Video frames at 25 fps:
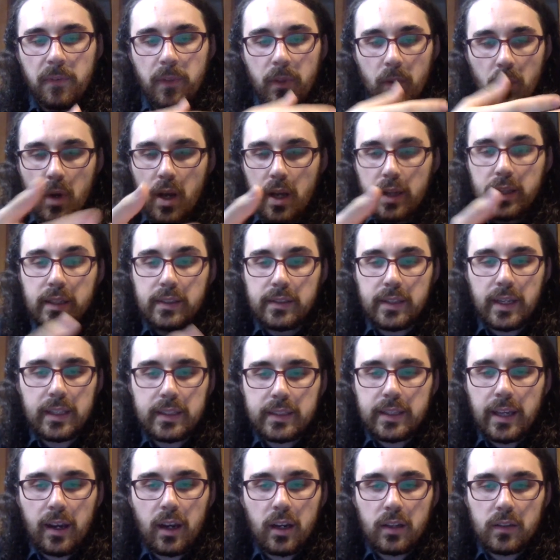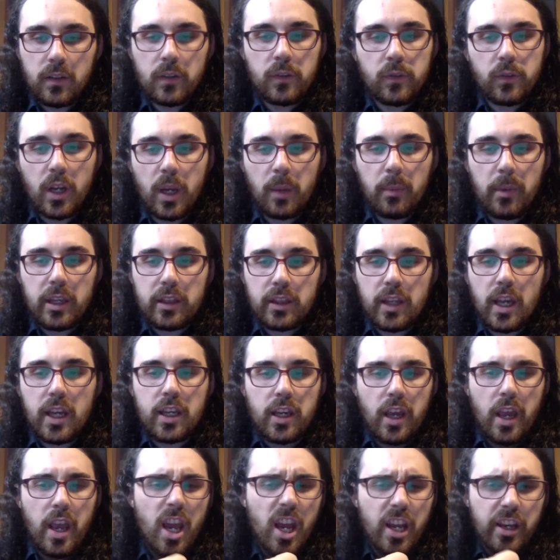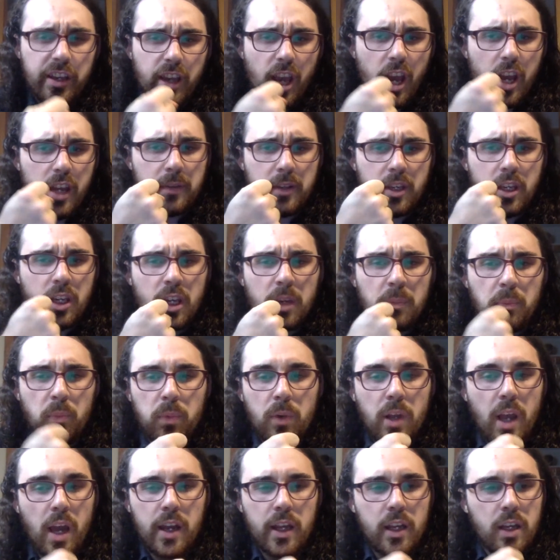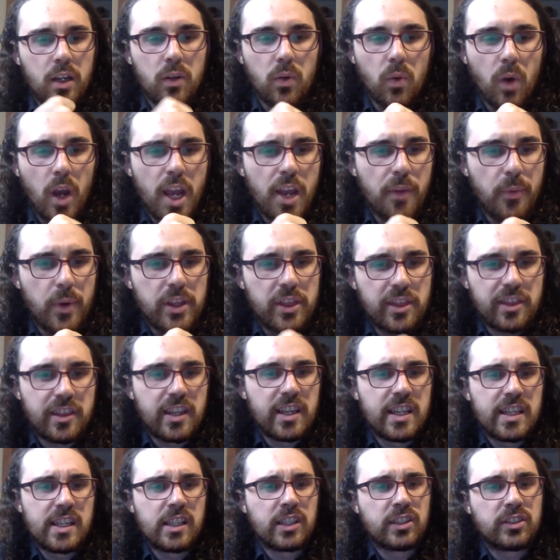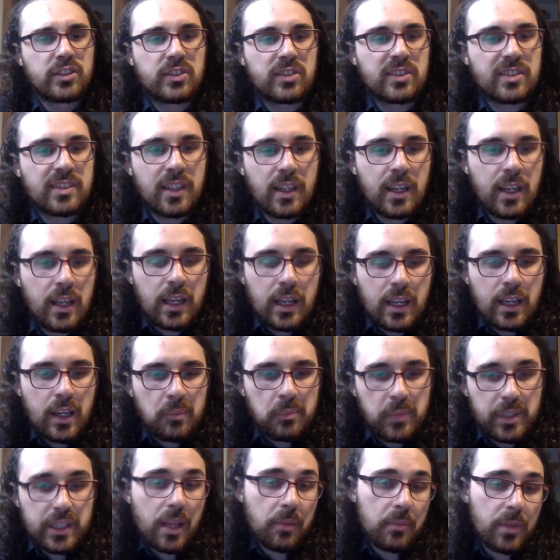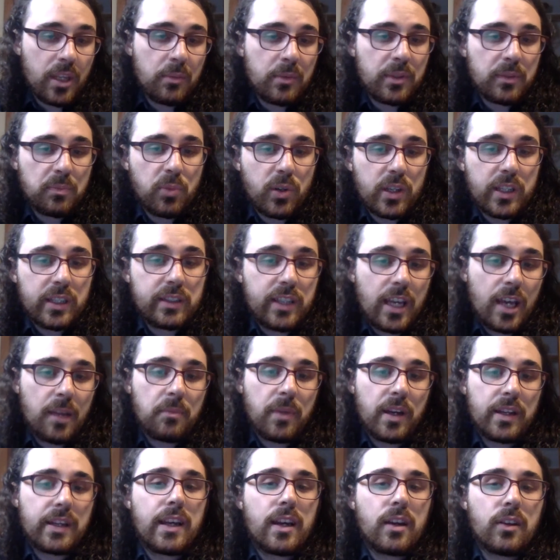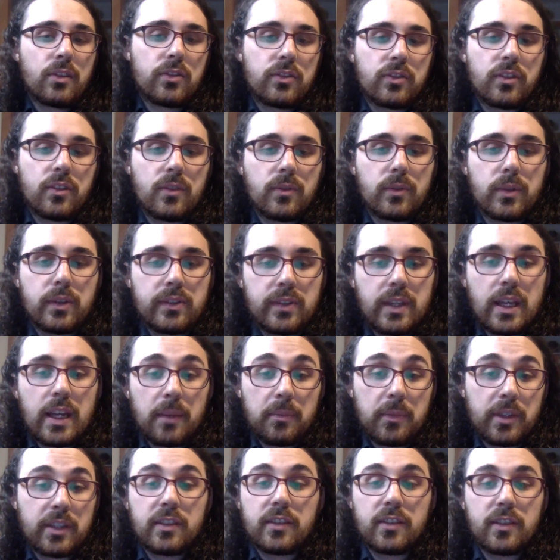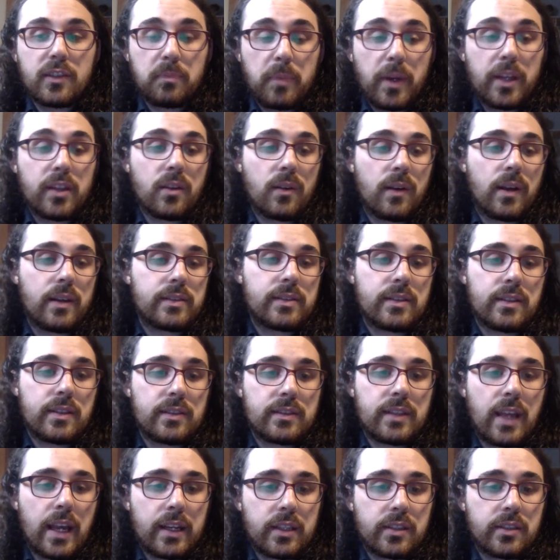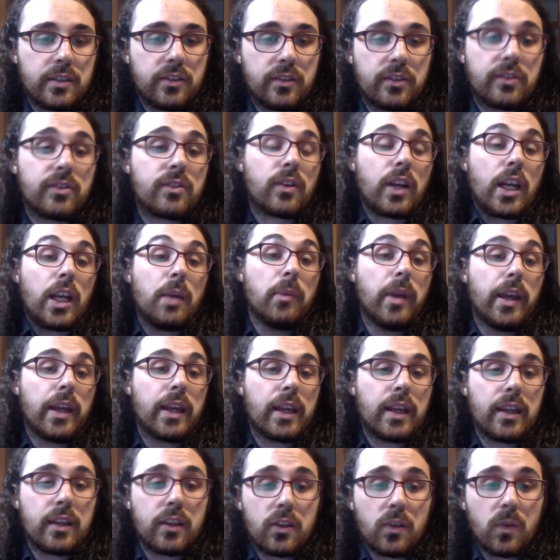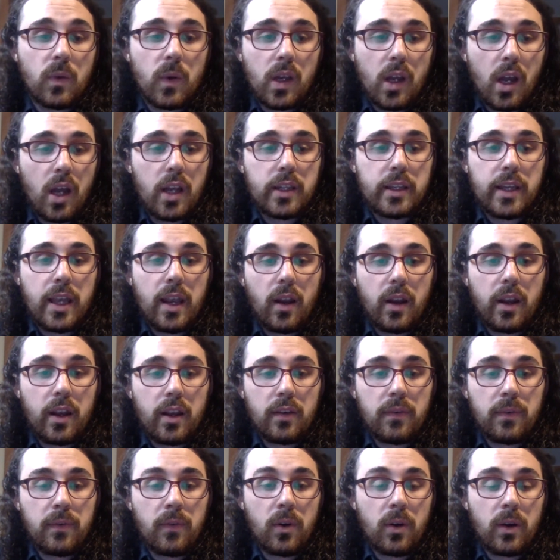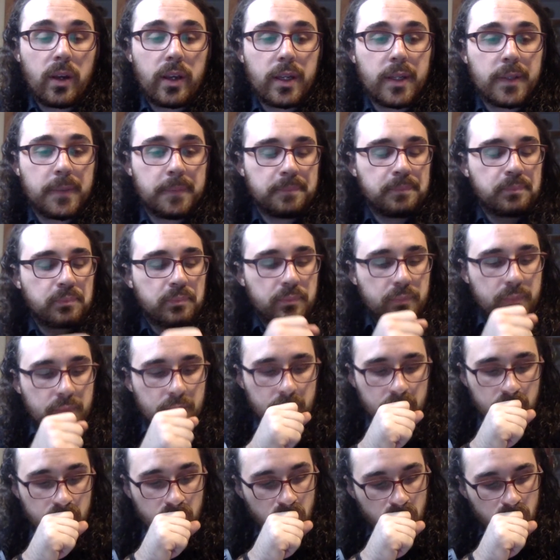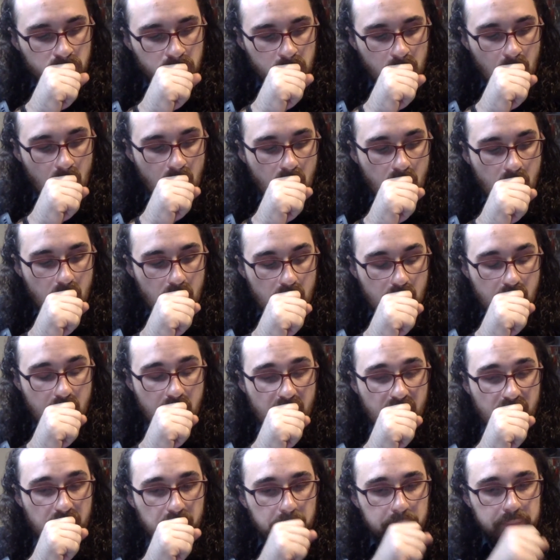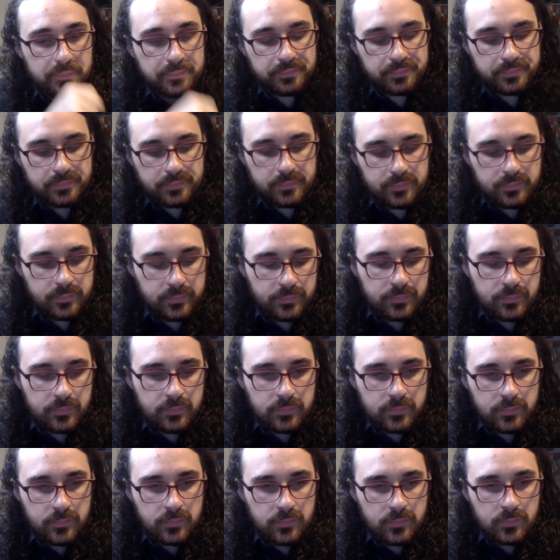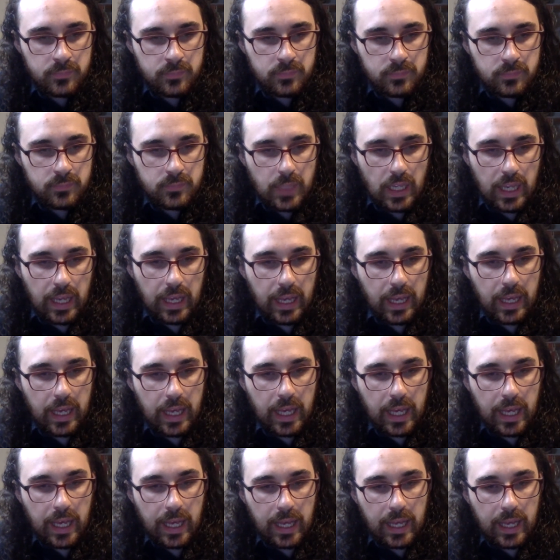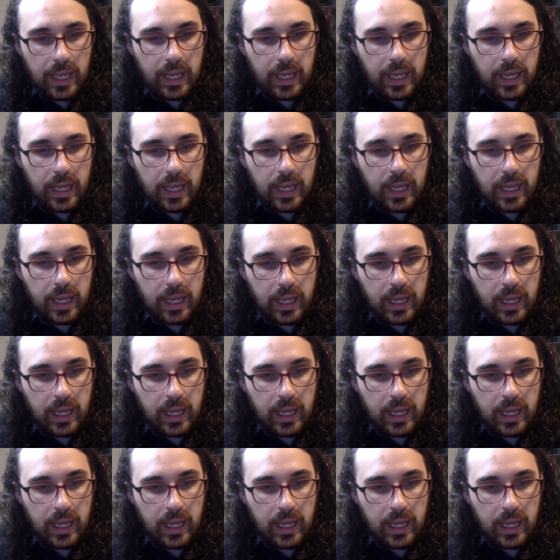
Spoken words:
the Walking Dead character screaming, "They can't keep getting away with this!" But that meme is pretty dead by now, so instead I'm going to spend the rest of the section screaming into an uncaring void. Ahem. Ah.